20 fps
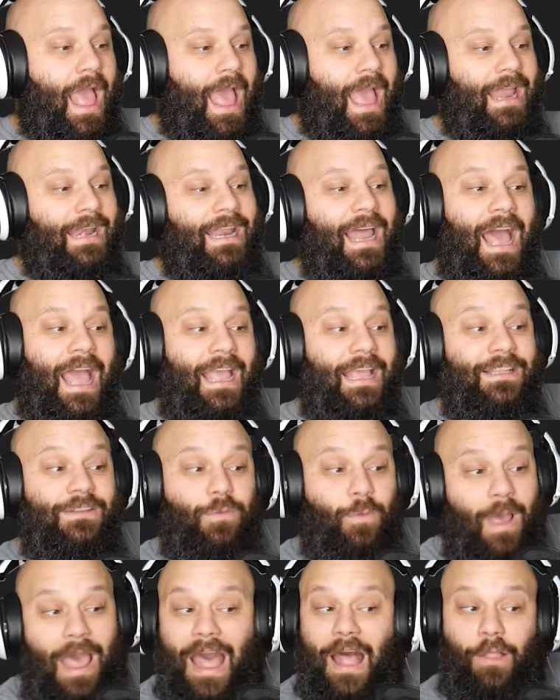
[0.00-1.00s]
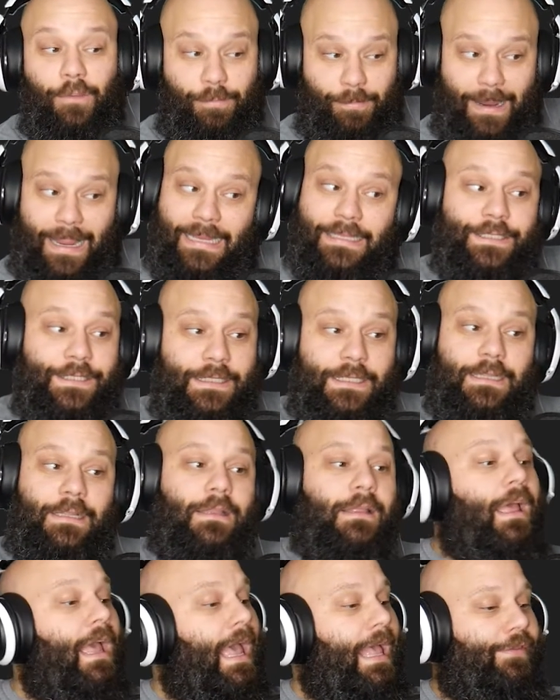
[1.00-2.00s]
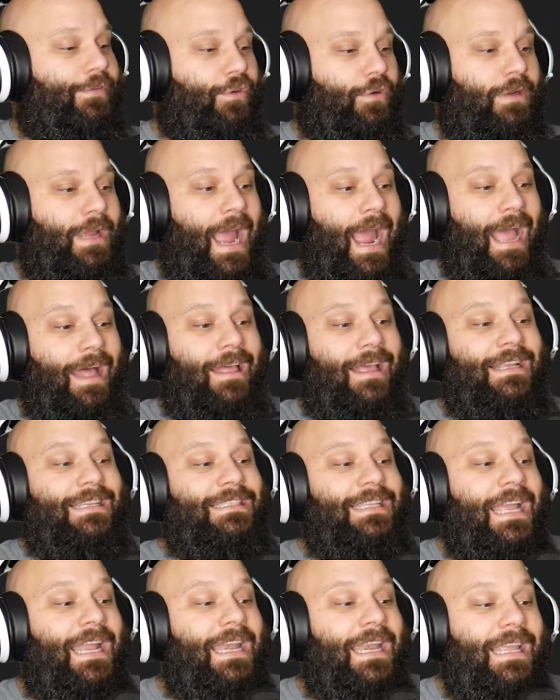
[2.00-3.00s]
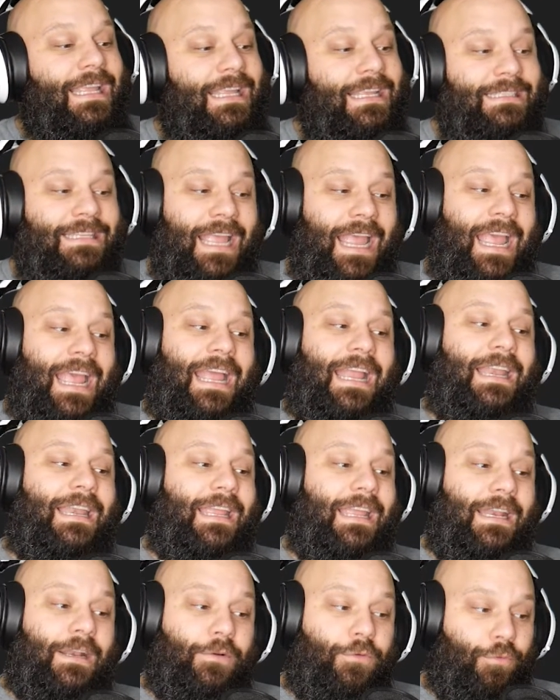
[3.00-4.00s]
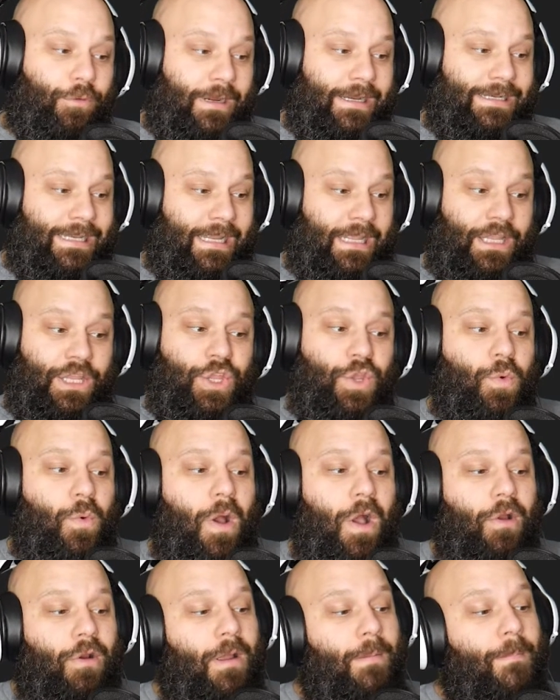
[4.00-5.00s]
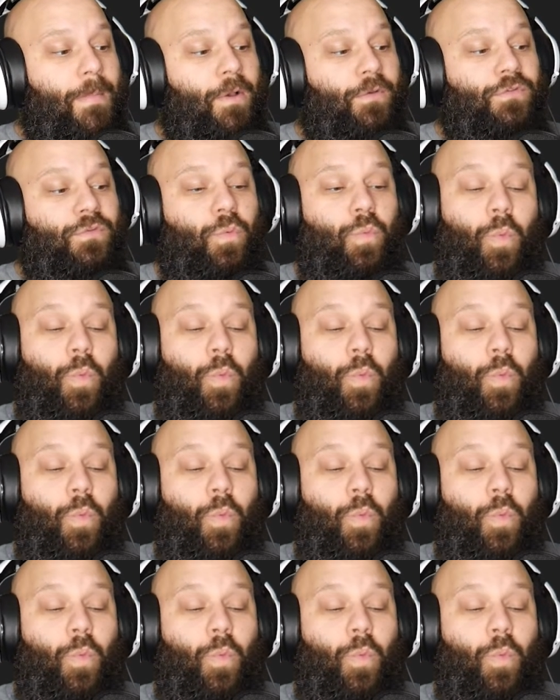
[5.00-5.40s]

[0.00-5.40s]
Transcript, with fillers: And I as well, Rachel, answered Kyle, extending his hand in greeting. You are a most